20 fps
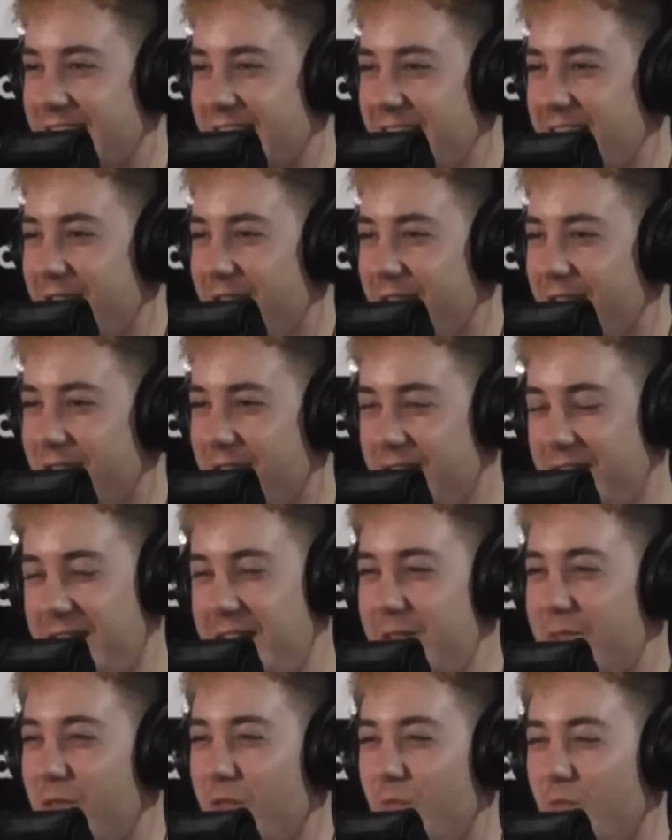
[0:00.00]
They
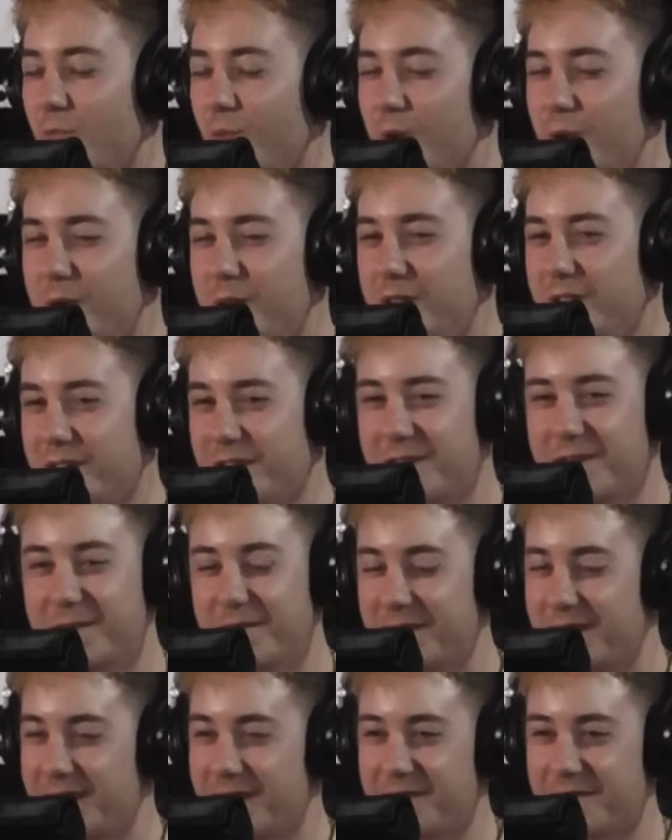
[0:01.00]
will ruin your
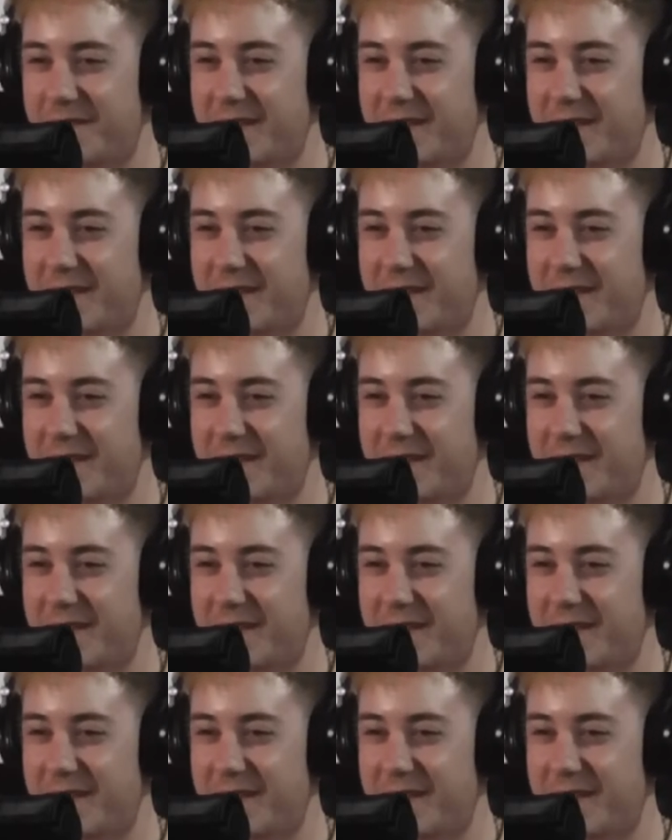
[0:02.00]
career if